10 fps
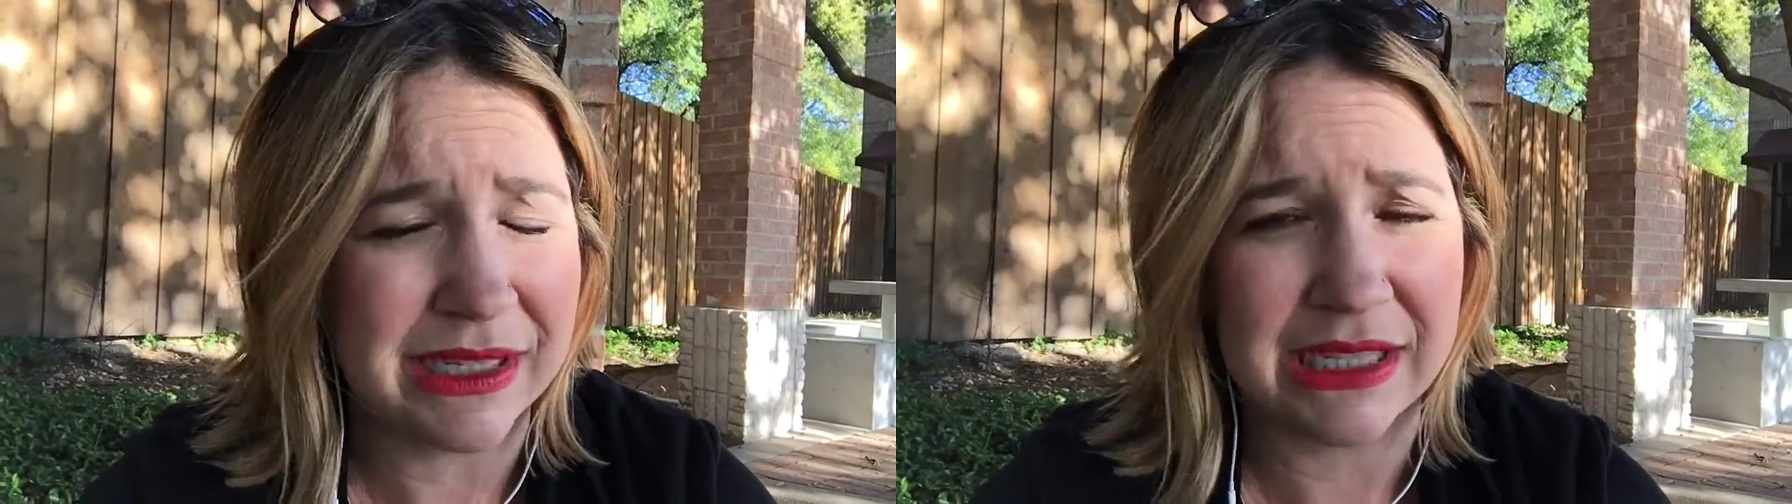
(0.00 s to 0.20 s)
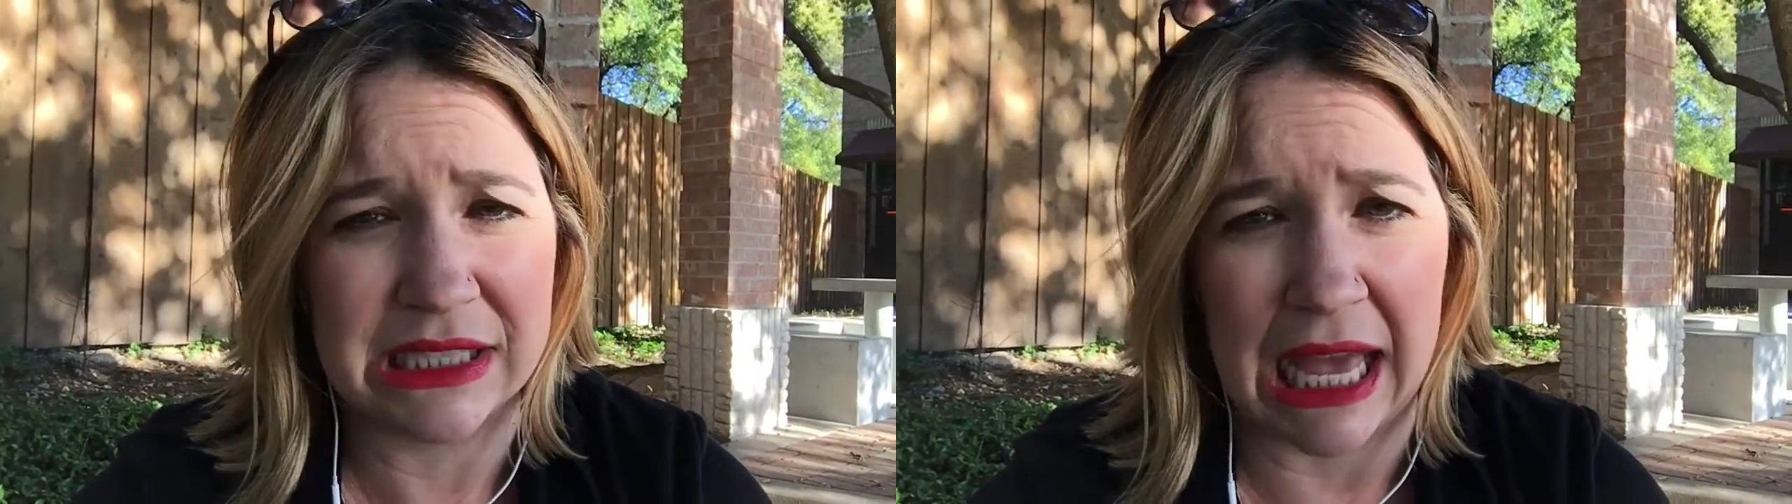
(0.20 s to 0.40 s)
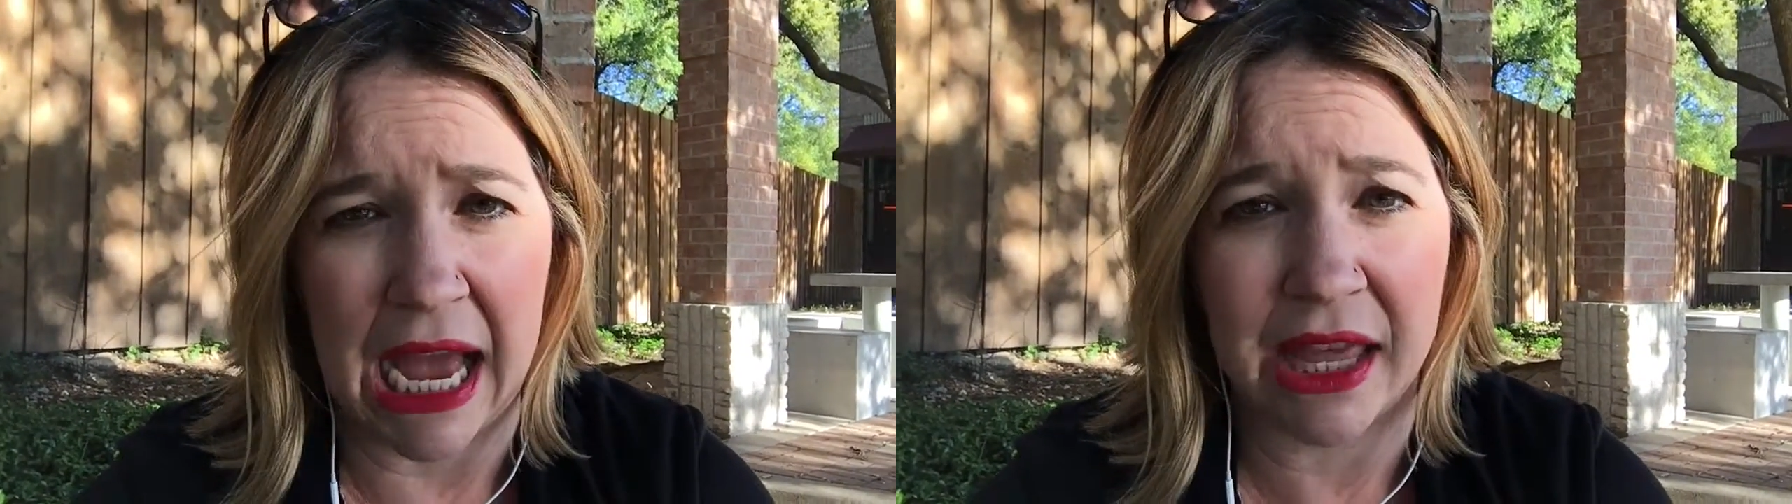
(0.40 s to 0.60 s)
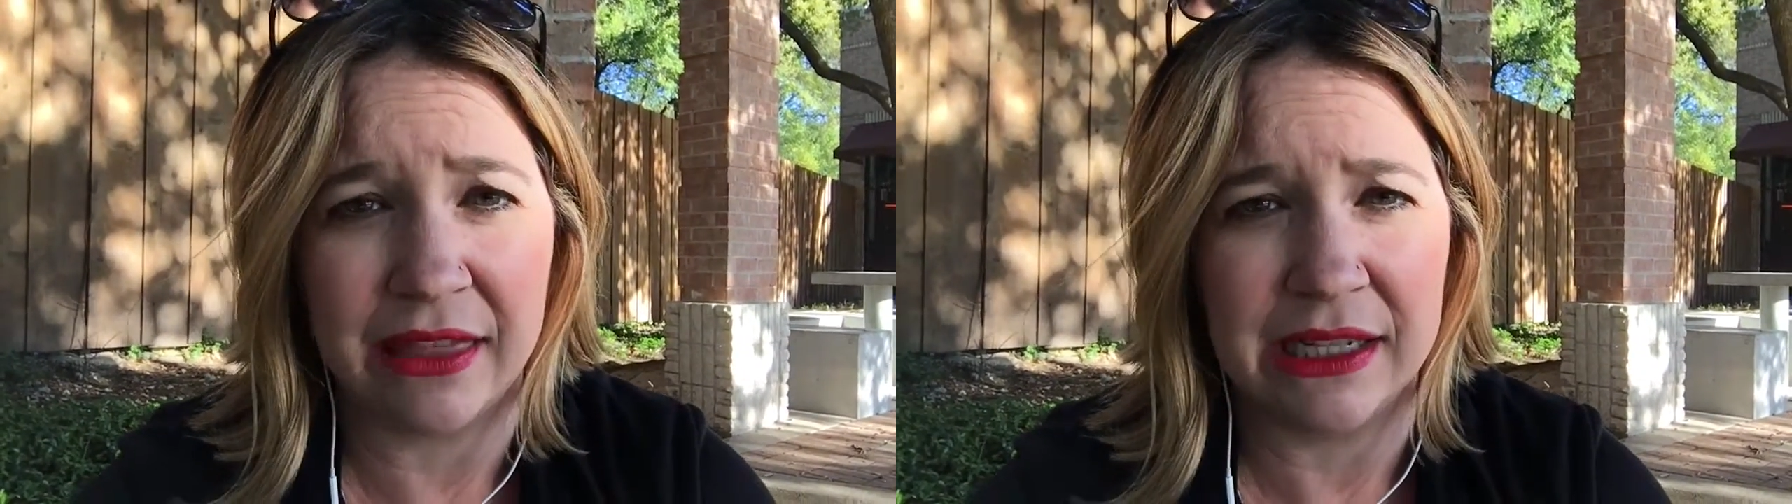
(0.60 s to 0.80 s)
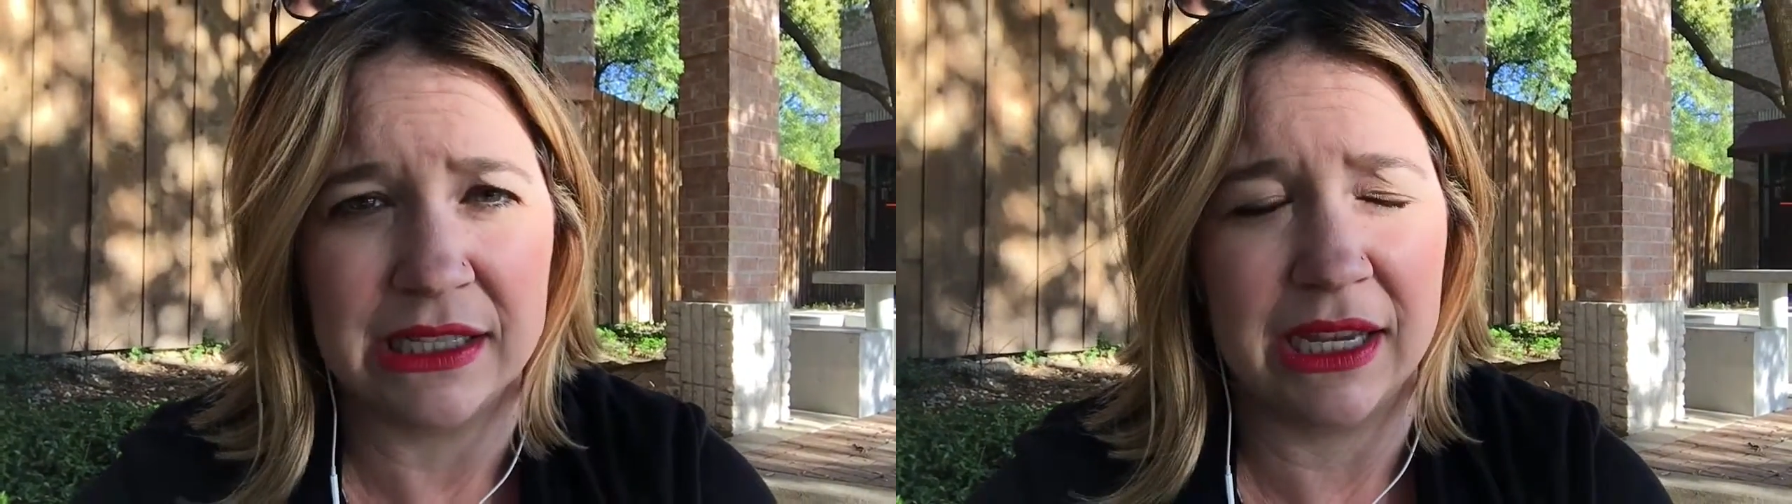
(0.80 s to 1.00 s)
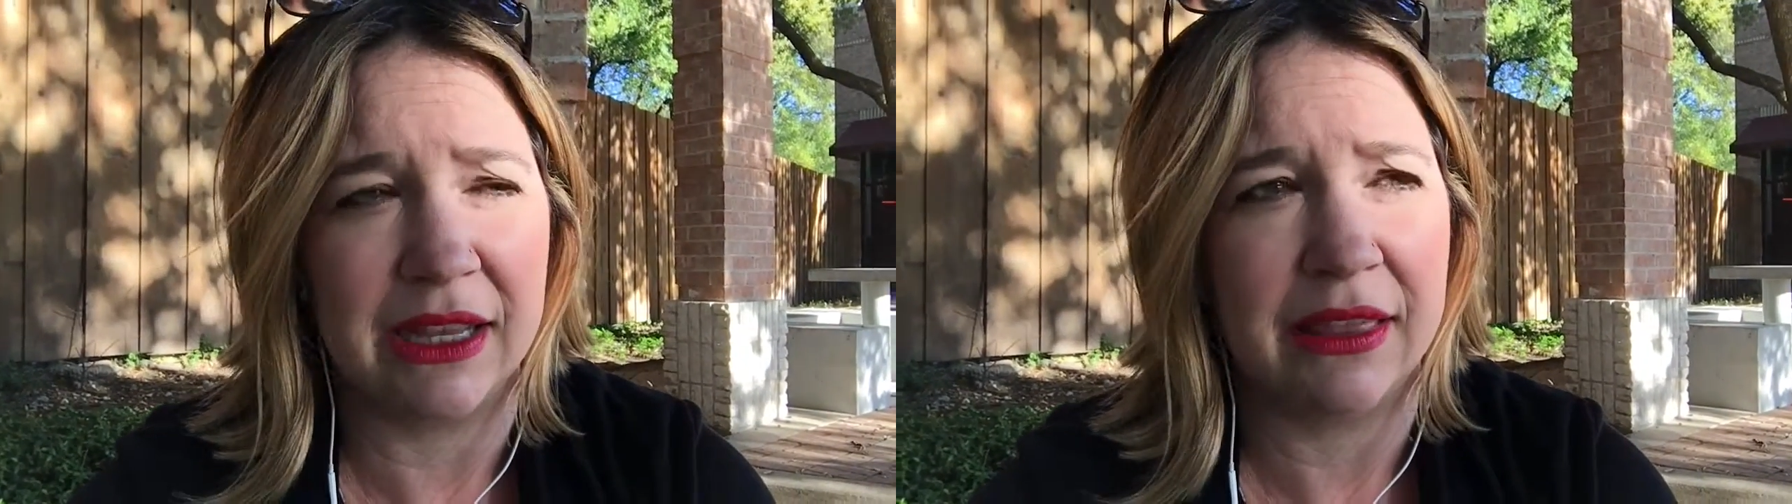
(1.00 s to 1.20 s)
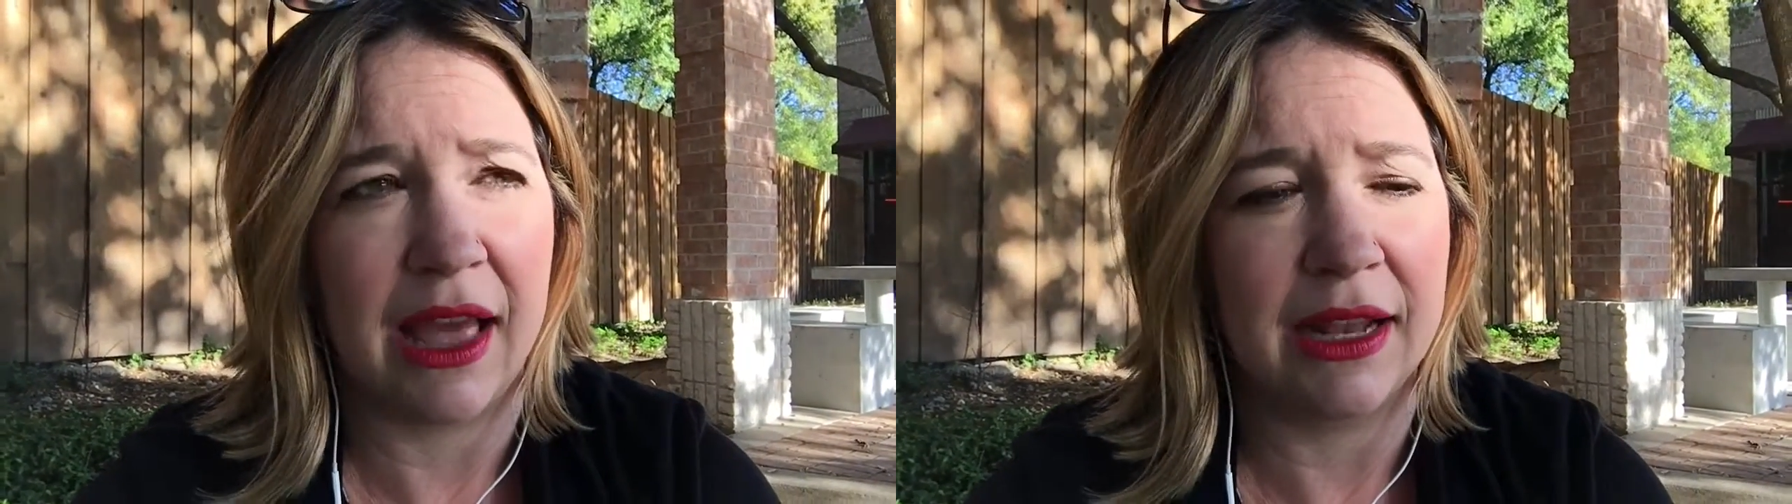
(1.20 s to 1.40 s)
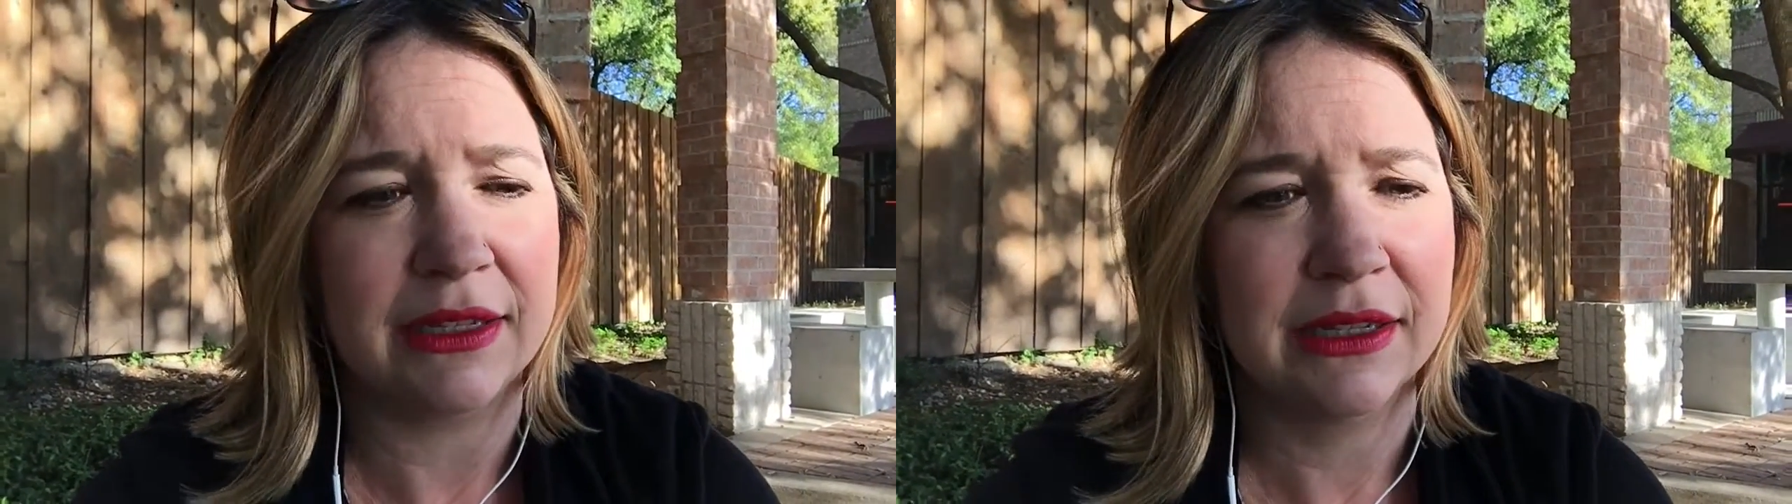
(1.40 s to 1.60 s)
Slack, things like
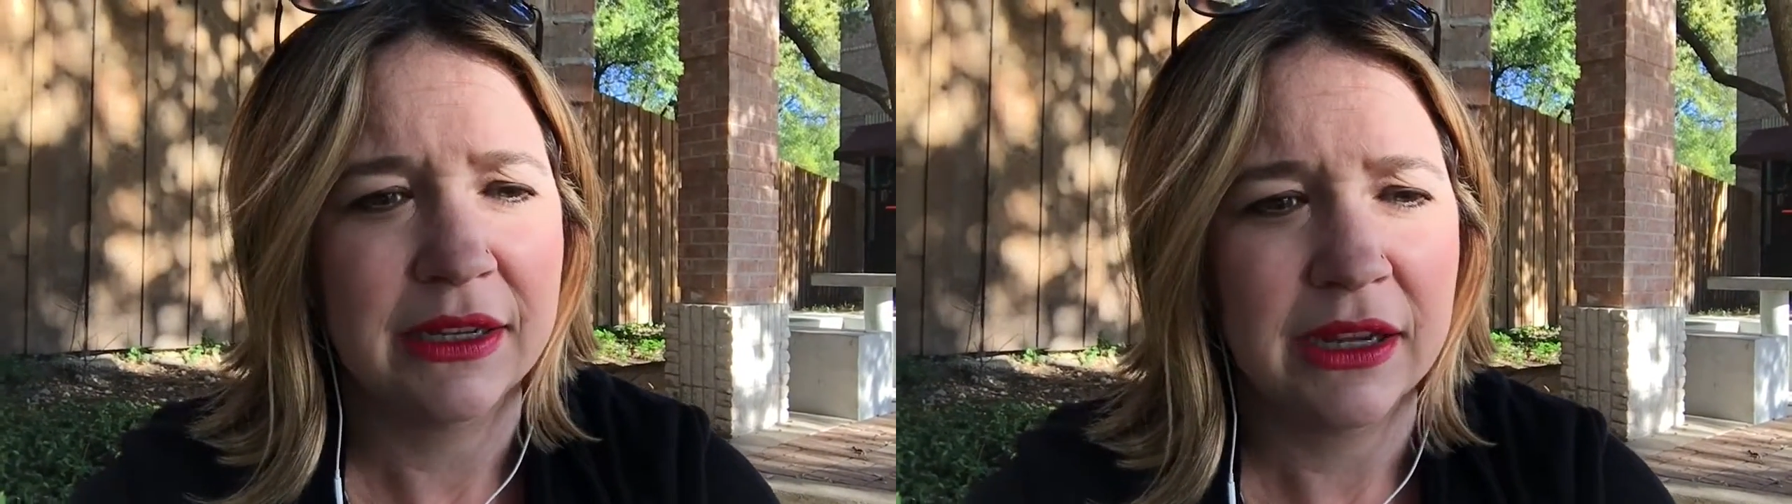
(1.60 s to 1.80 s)
that.